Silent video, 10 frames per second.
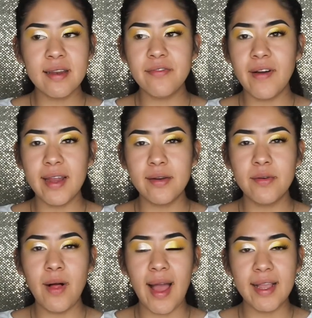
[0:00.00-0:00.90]
and
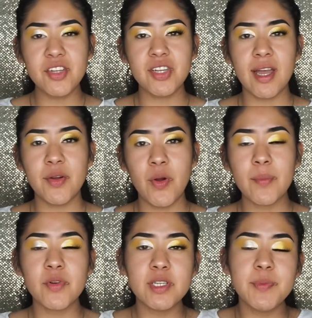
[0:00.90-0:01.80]
final eyeshadow,
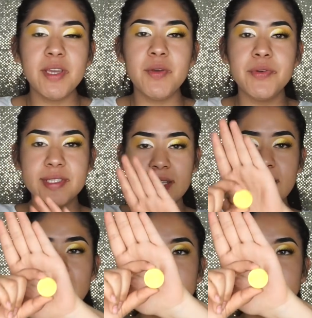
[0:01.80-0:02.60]
I'm going to be using